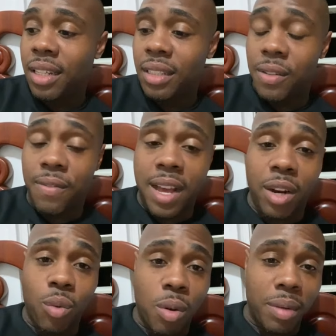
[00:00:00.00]
to find
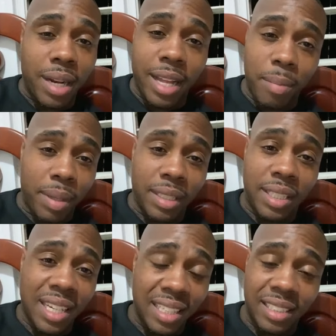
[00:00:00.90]
a woman that ain't been
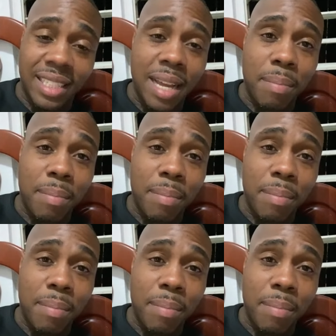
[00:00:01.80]
touched that